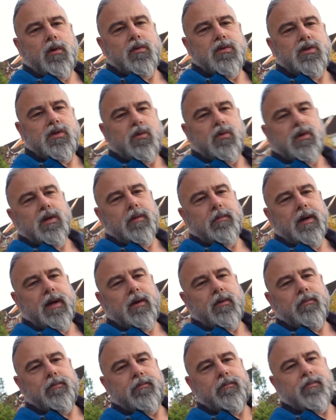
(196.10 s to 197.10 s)
talking
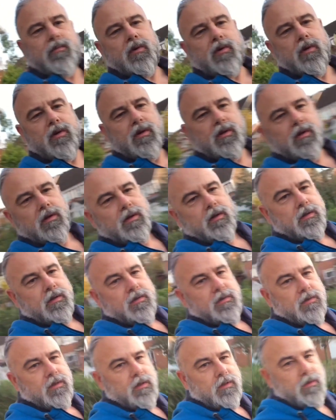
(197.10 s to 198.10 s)
about.
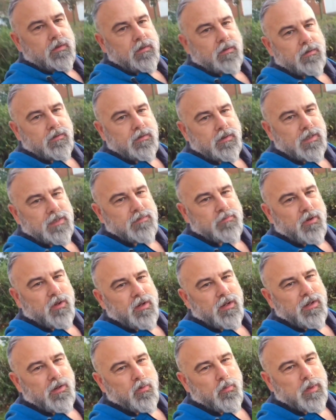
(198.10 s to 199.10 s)
So there's my
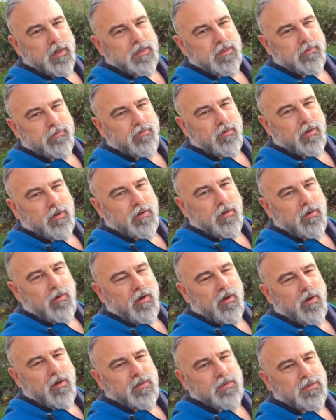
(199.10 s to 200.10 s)
little piece of front
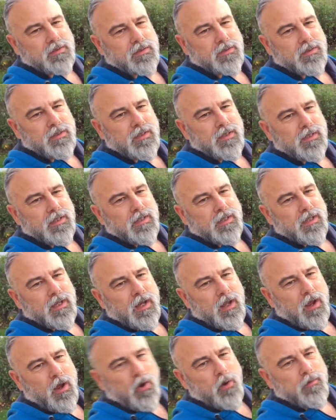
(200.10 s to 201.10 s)
grass.
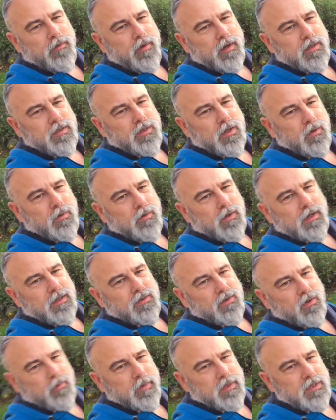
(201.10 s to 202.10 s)
Hopefully soon that's
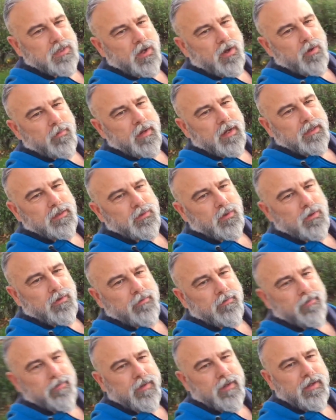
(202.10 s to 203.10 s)
going to be tarmac so I can
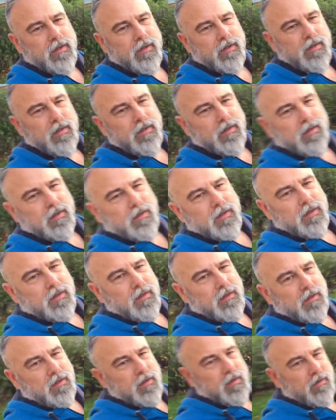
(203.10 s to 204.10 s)
fit
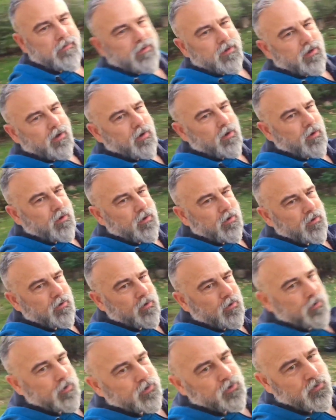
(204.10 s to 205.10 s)
another car
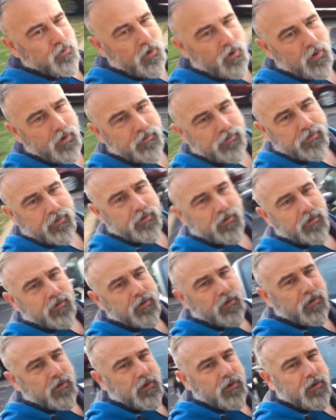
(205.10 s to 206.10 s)
on the drive.
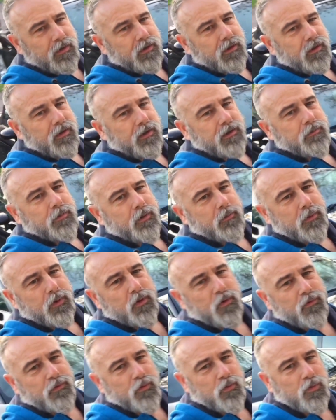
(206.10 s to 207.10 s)
There's my
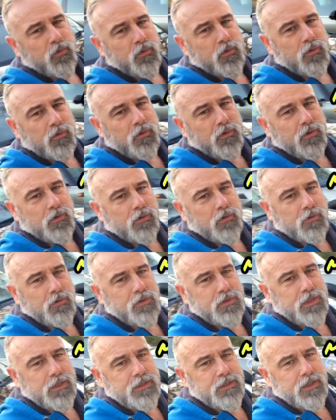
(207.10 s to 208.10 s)
beautiful
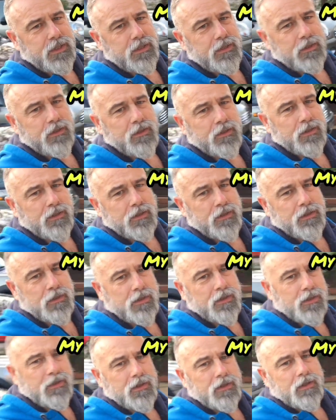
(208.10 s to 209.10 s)
TT.
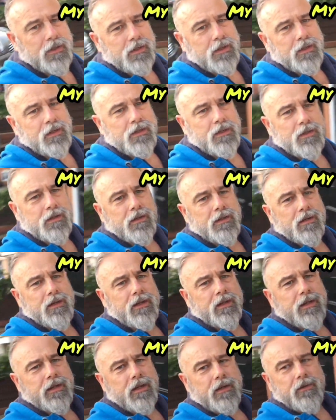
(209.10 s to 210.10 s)

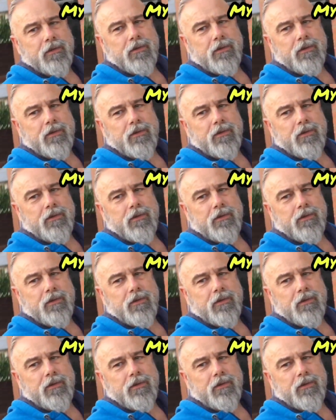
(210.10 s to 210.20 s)
There you go.